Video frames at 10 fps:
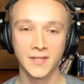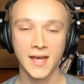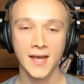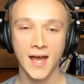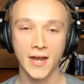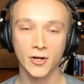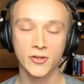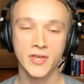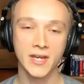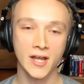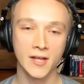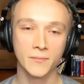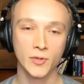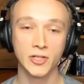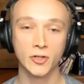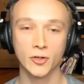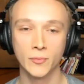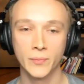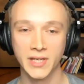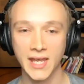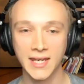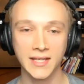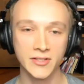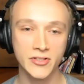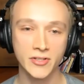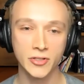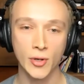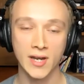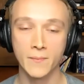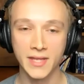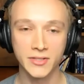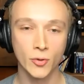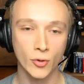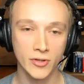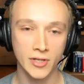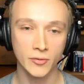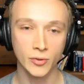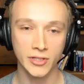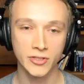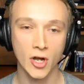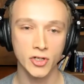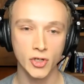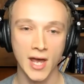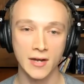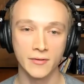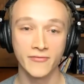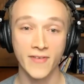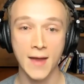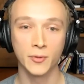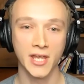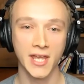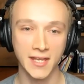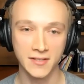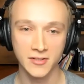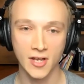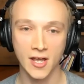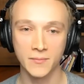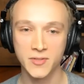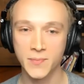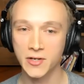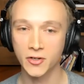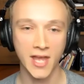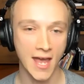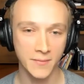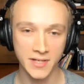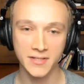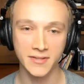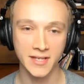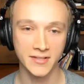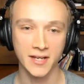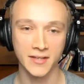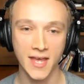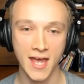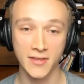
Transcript: Yeah, I heard that um, in your beginnings, you had a mentor that really taught you how to fabricate um, speaker cabinets and things like that.